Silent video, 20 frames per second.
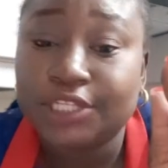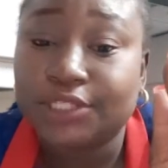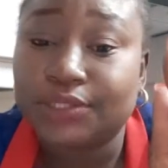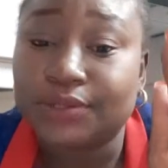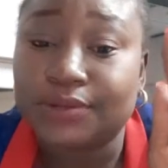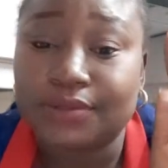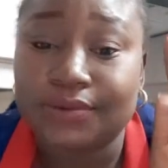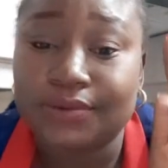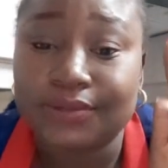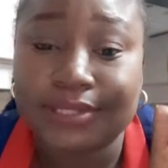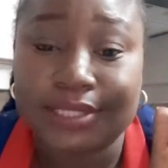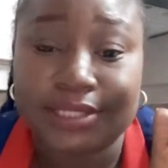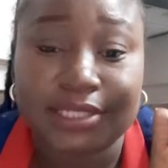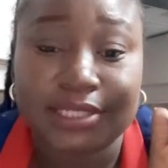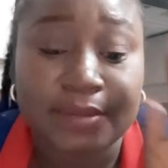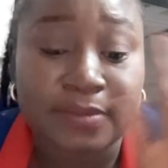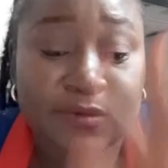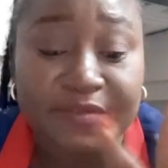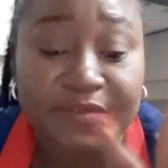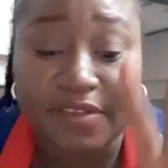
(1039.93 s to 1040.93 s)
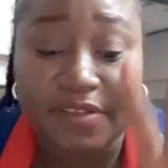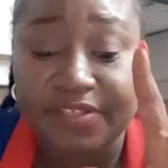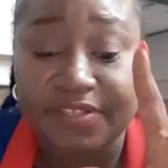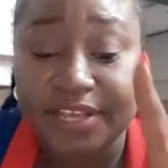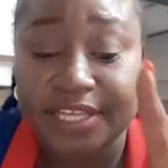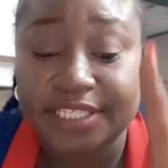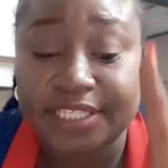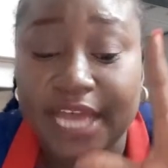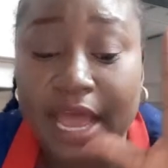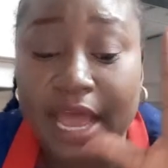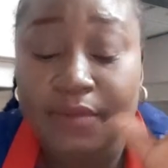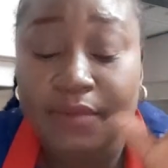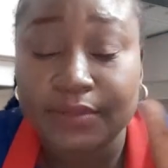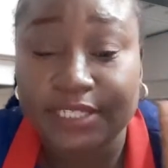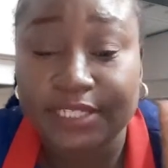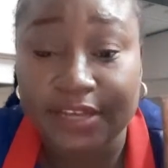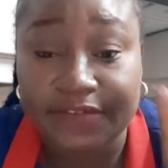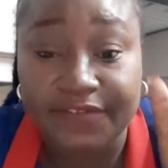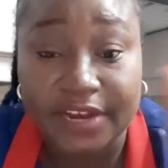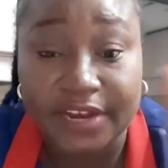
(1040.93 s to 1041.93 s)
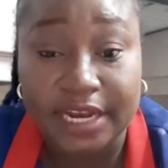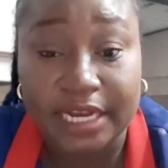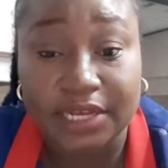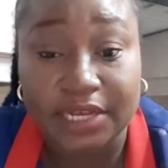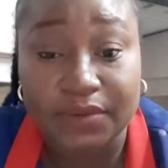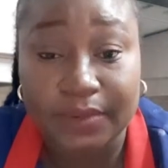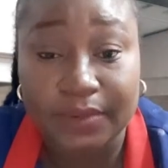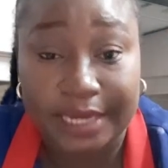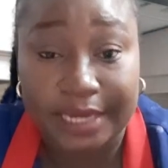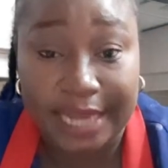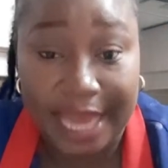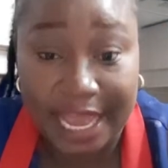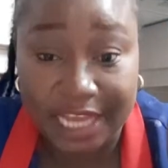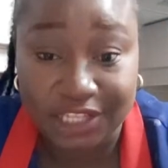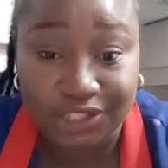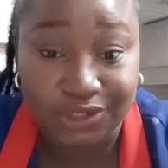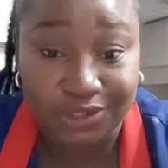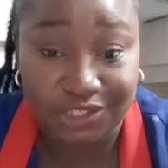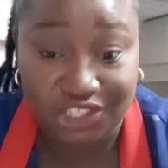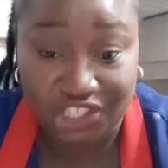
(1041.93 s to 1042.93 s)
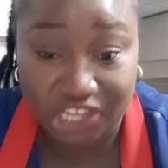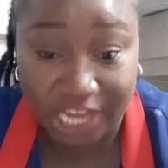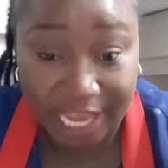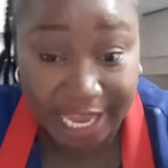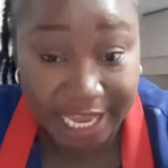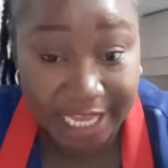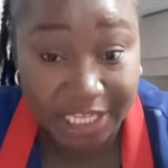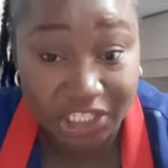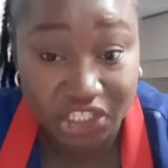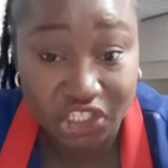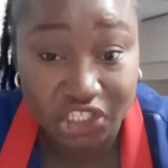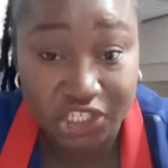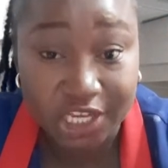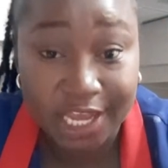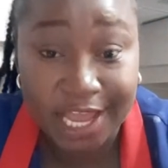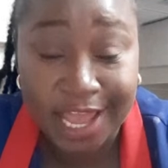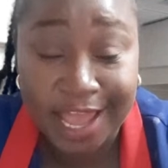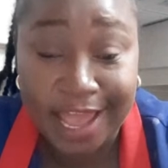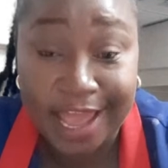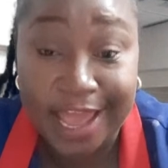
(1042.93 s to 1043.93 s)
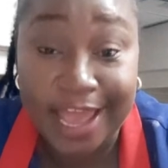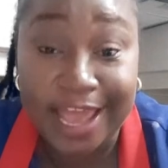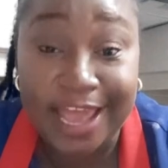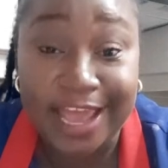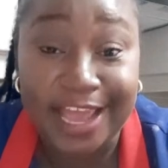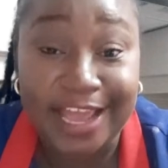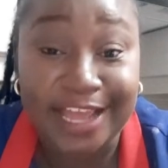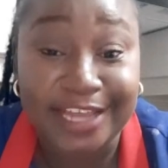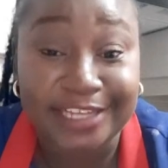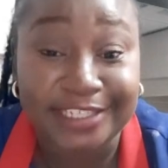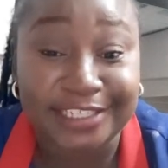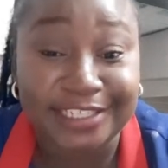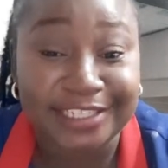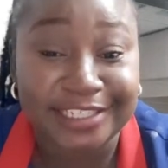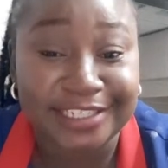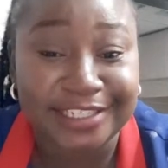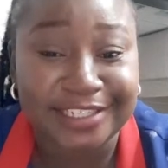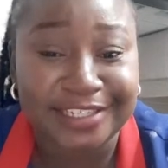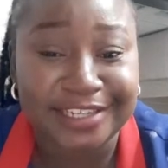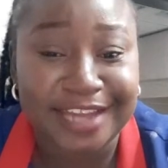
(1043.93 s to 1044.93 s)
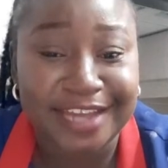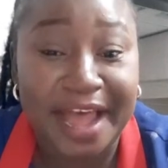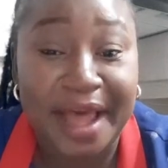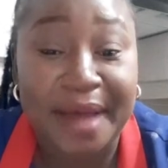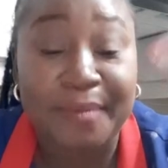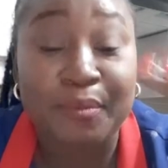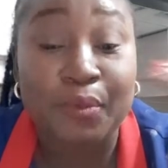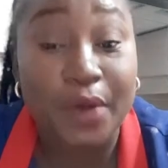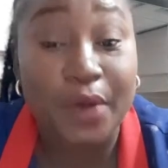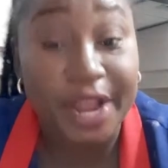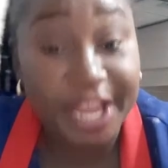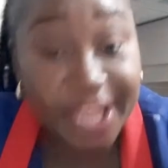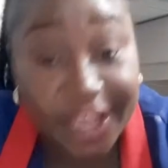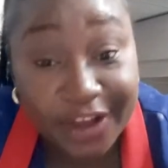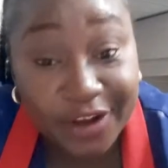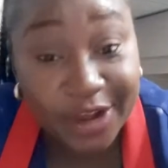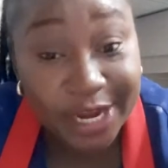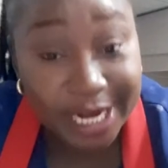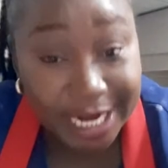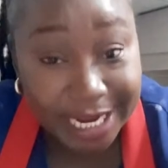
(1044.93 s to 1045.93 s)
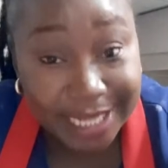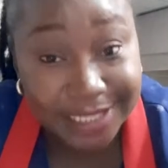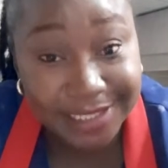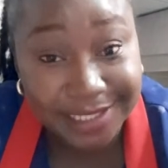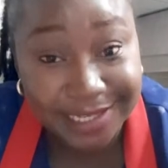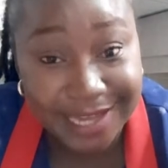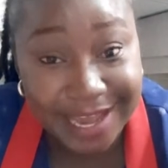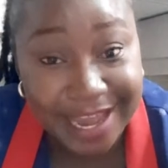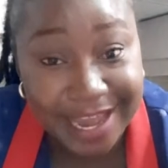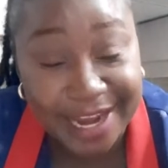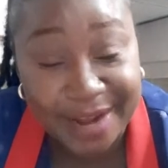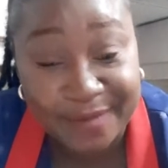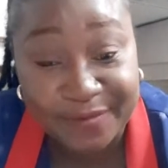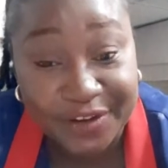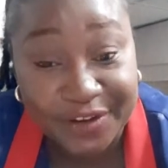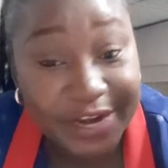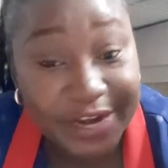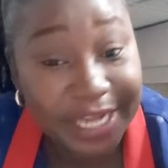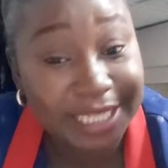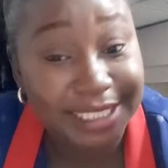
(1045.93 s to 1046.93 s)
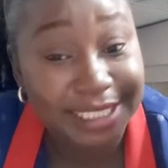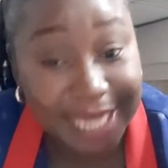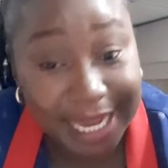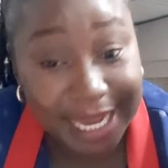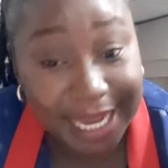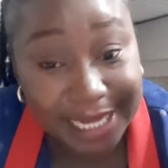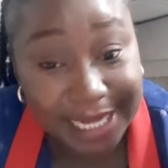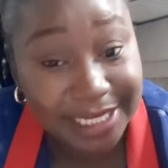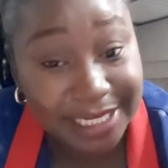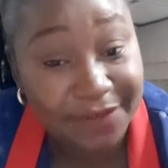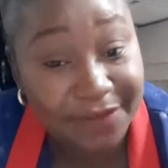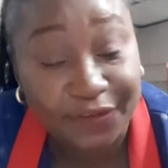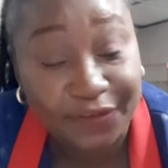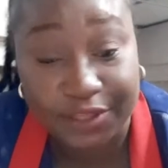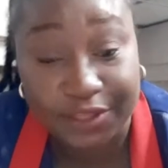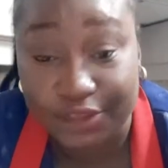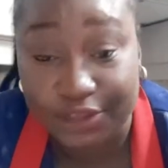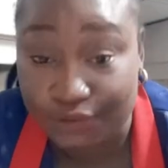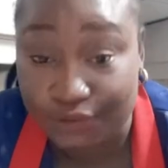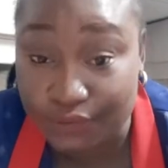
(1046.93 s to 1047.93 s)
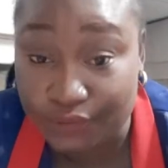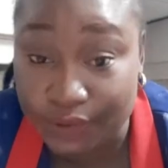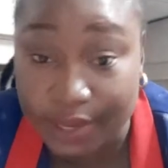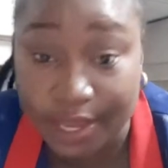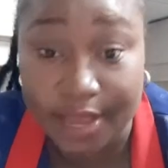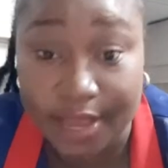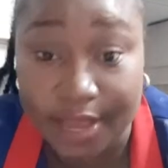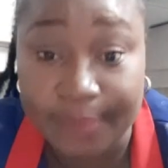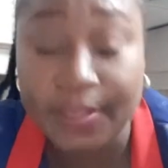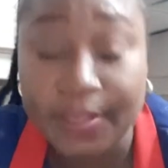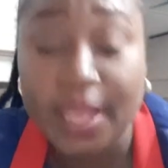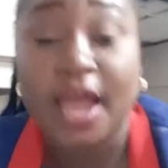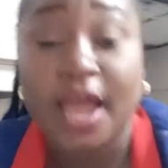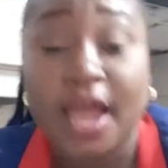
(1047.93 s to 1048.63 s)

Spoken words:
So those are some of the things I would definitely would like to change, and I'm working on it, and I'm very excited for the new year.